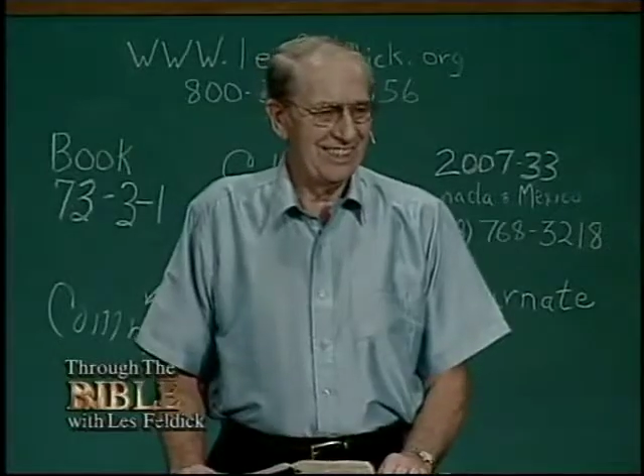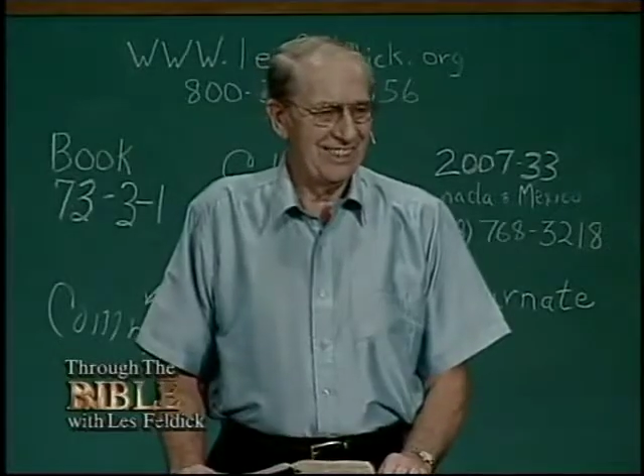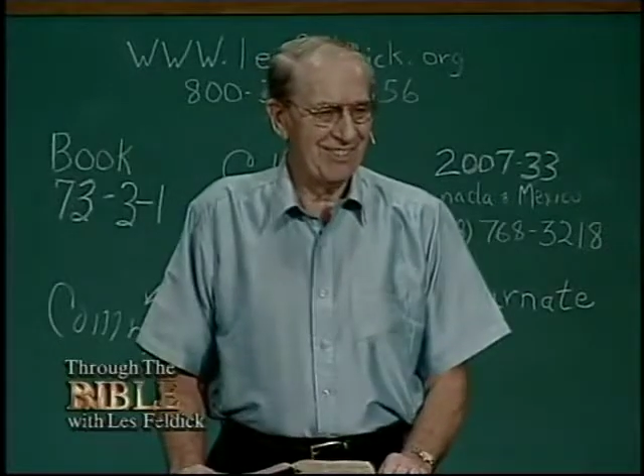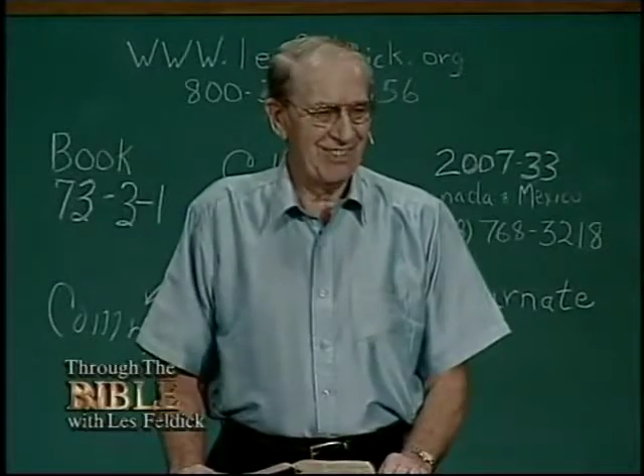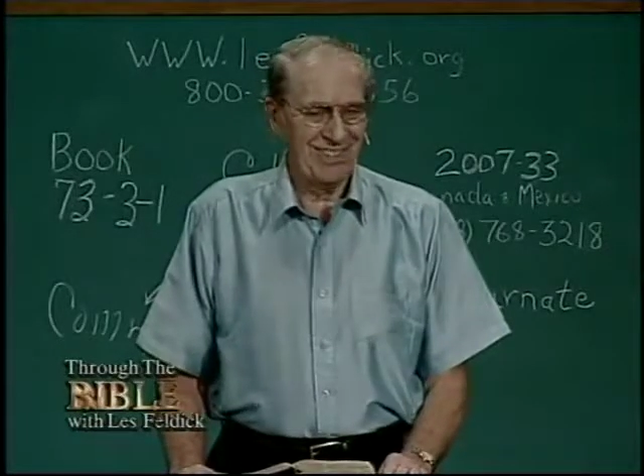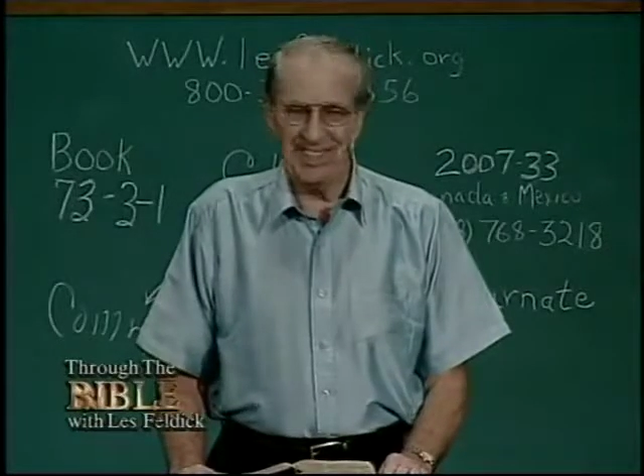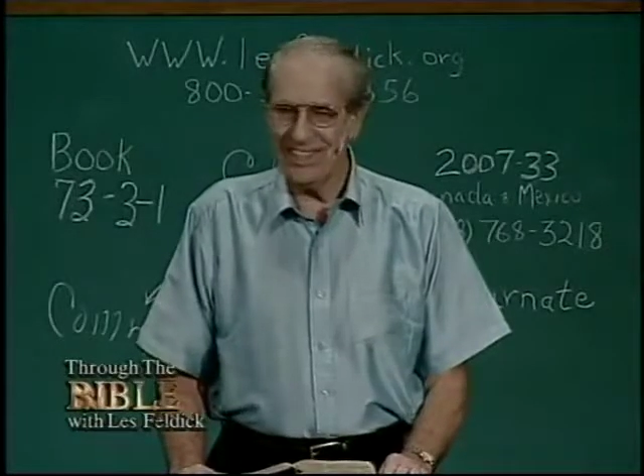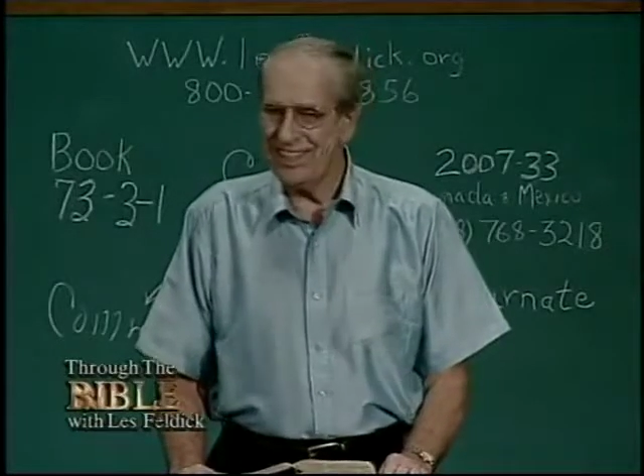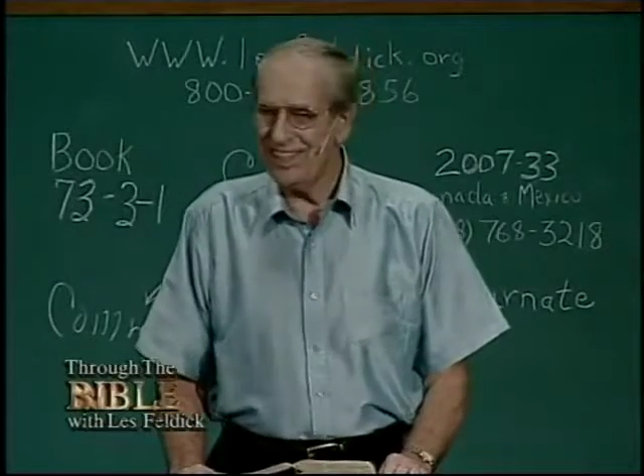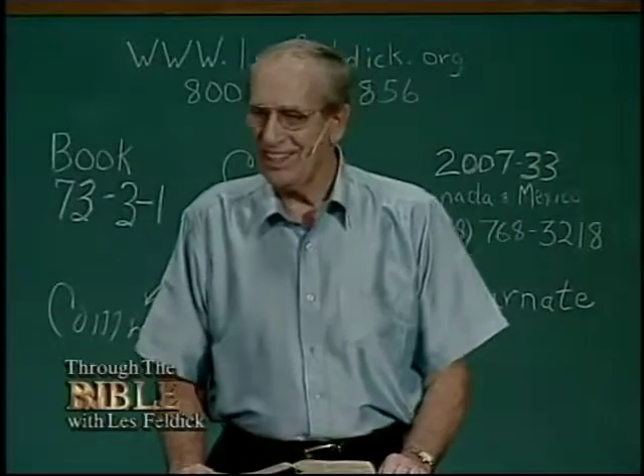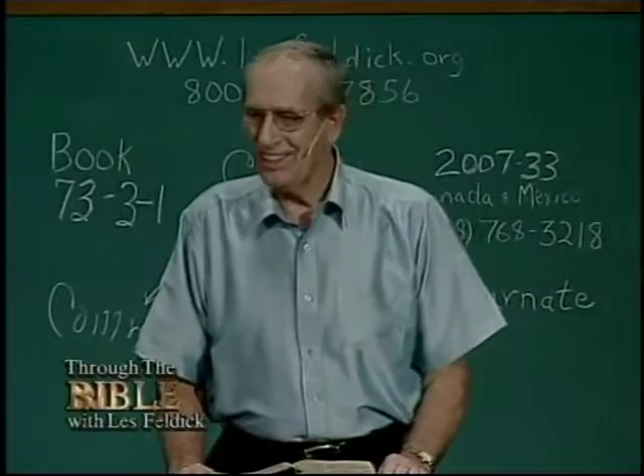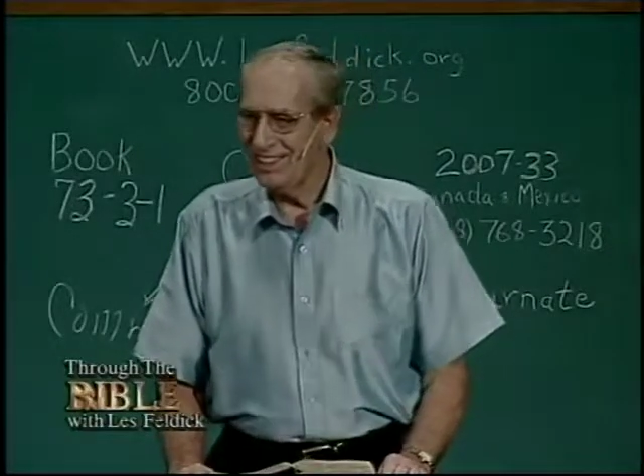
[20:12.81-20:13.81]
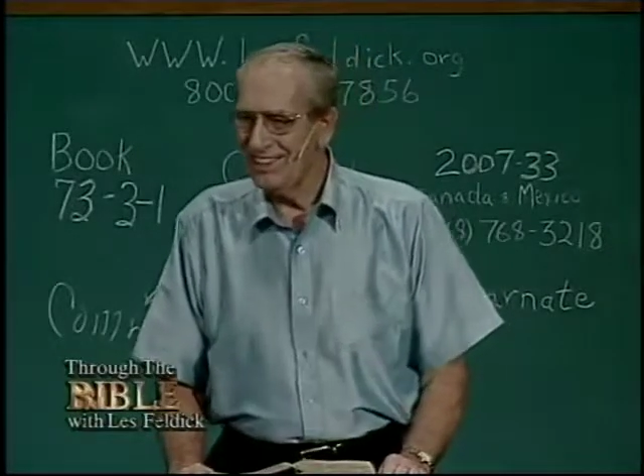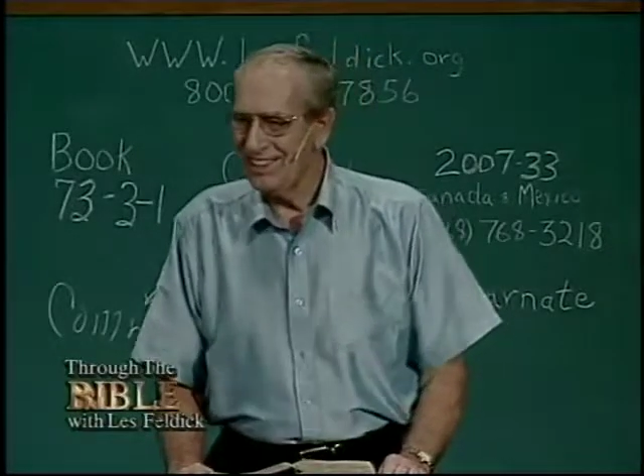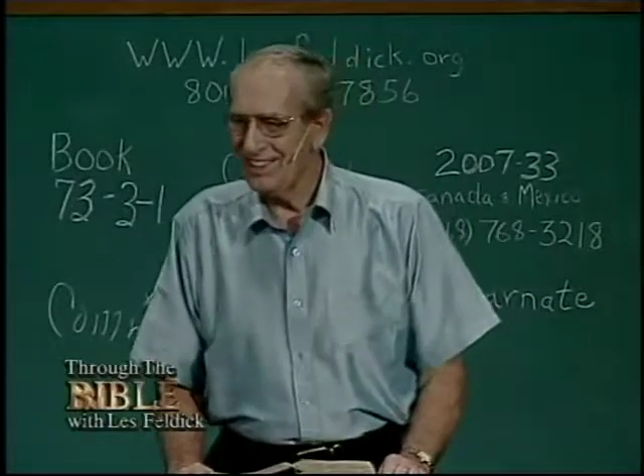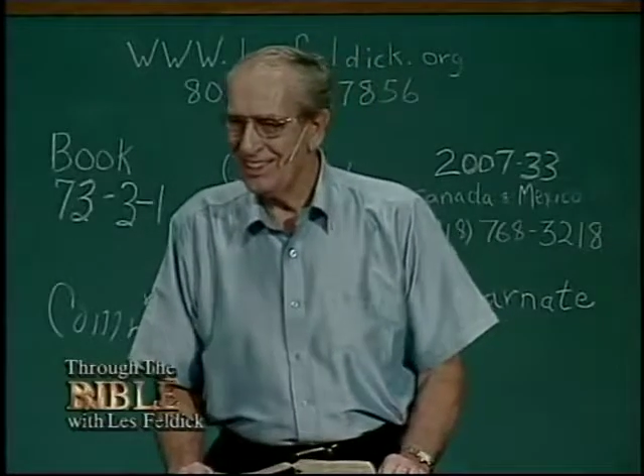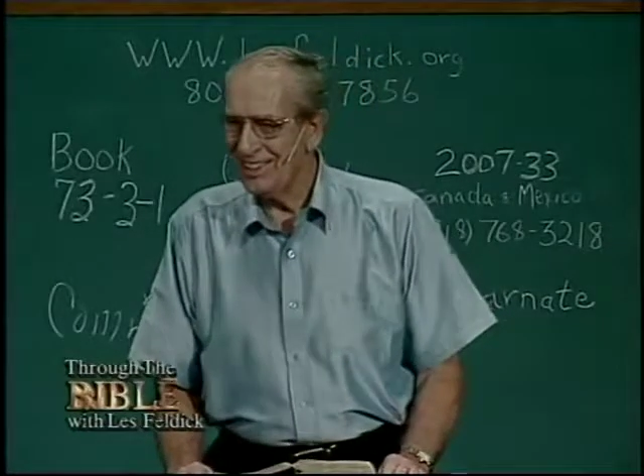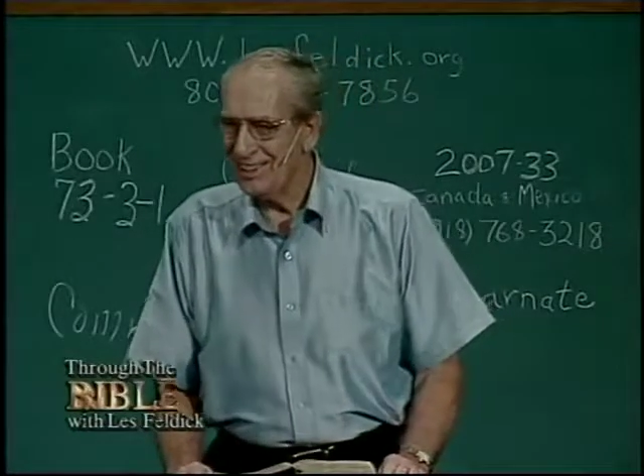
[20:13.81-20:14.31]
What do they think?
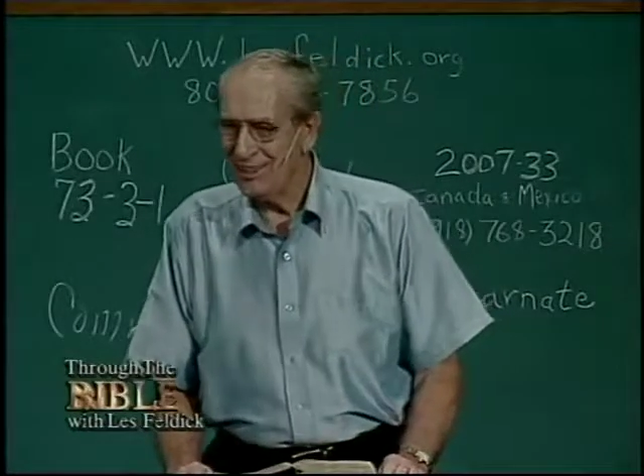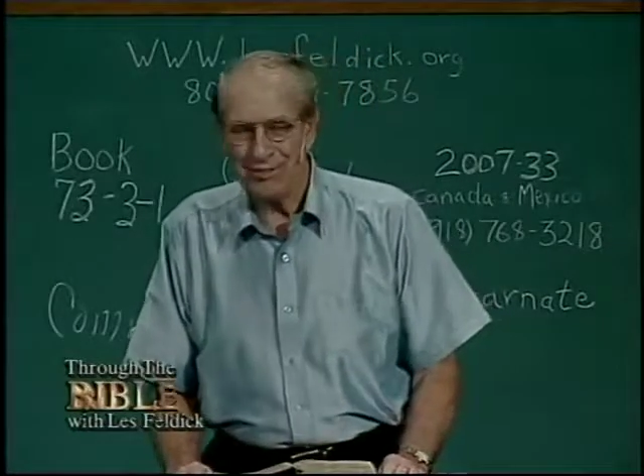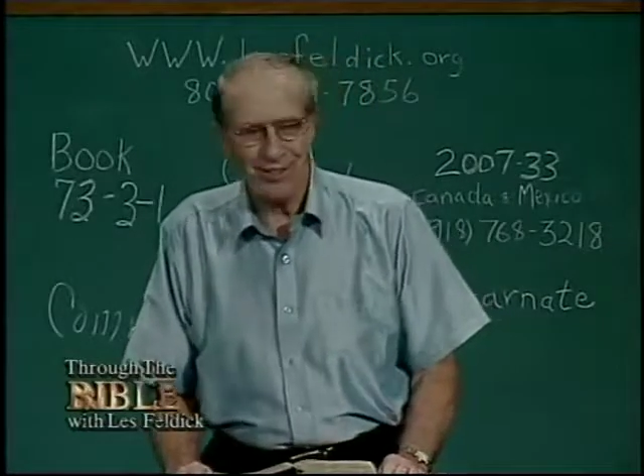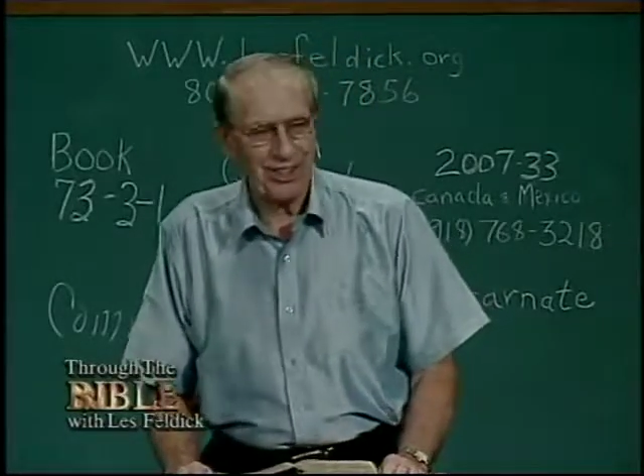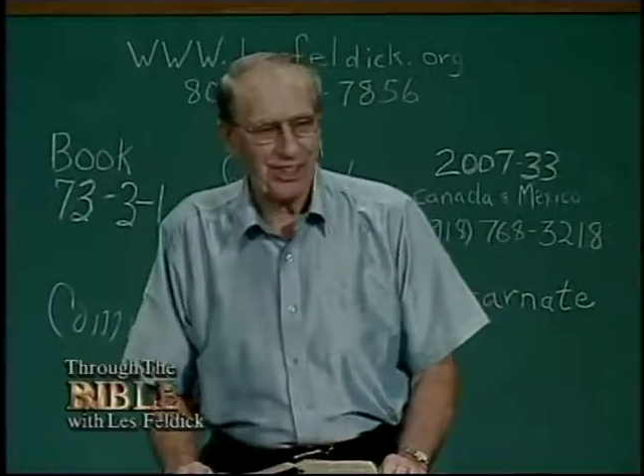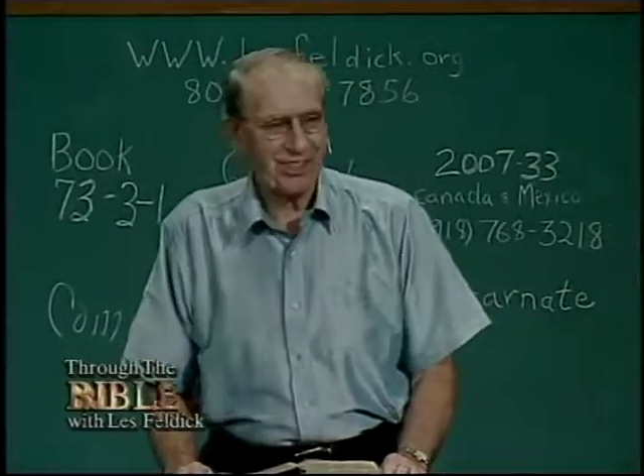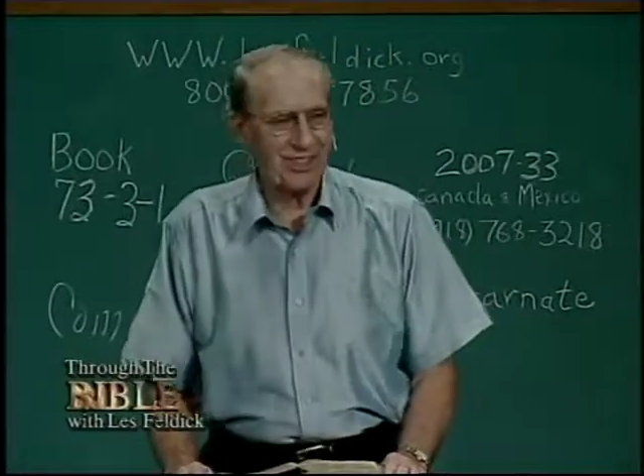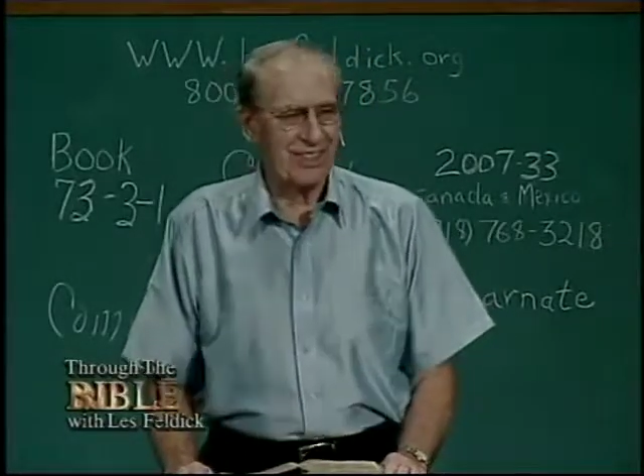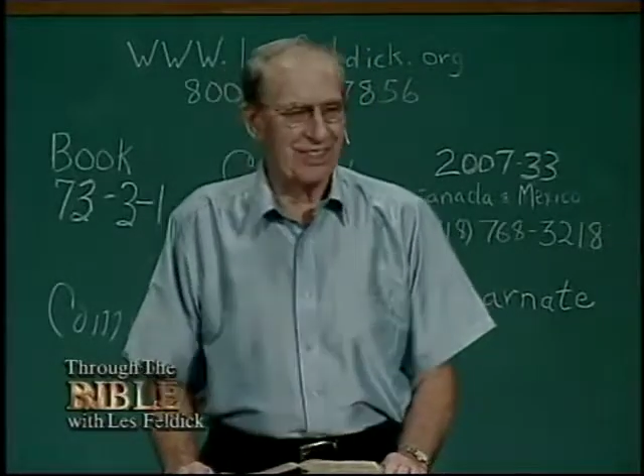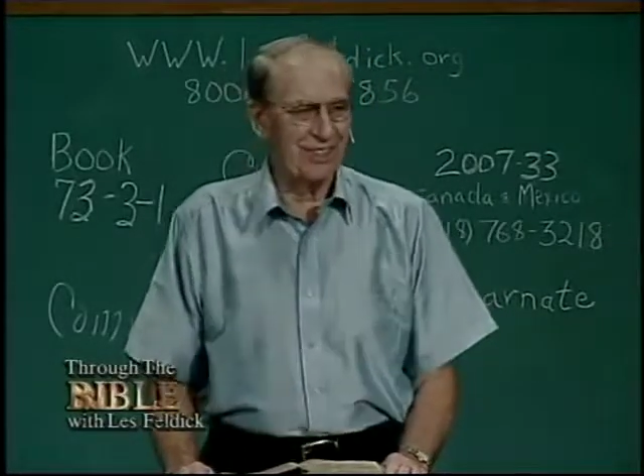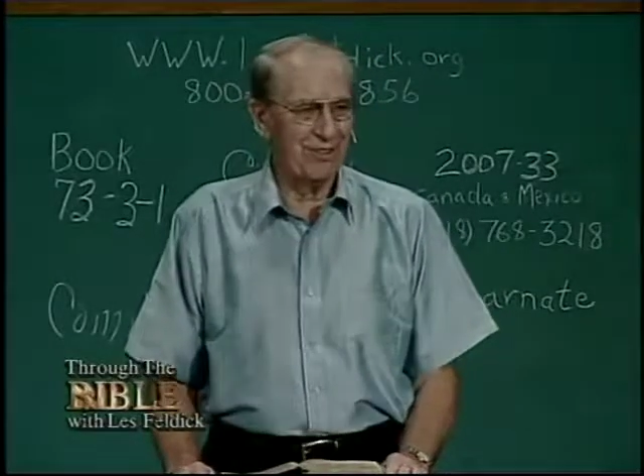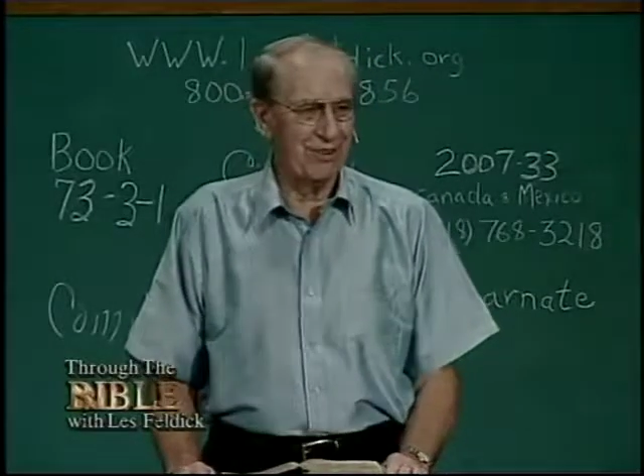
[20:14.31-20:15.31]
They think you've lost it.